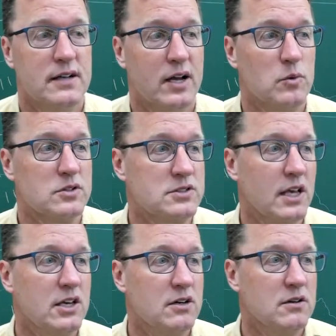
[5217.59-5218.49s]
and we'll
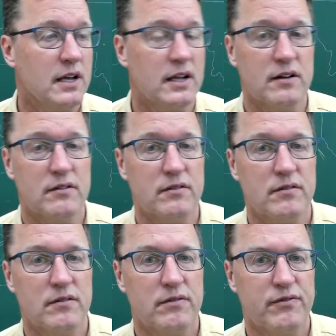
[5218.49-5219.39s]
see you in
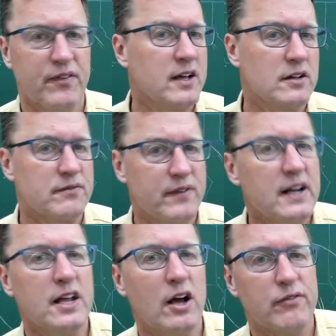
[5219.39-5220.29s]
field
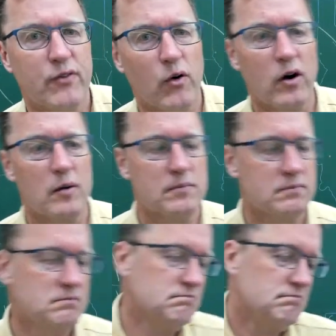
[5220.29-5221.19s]
video form
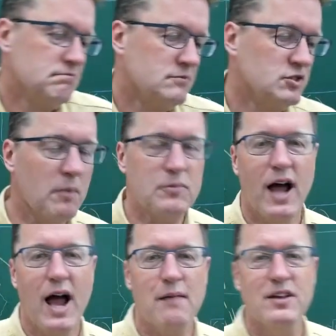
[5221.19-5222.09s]

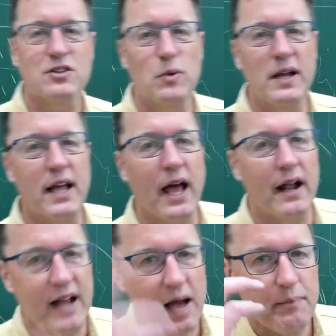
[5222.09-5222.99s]
sometime this
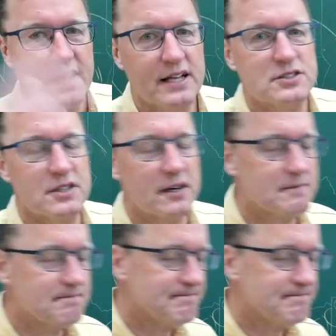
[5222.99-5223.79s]
weekend. Happy Easter.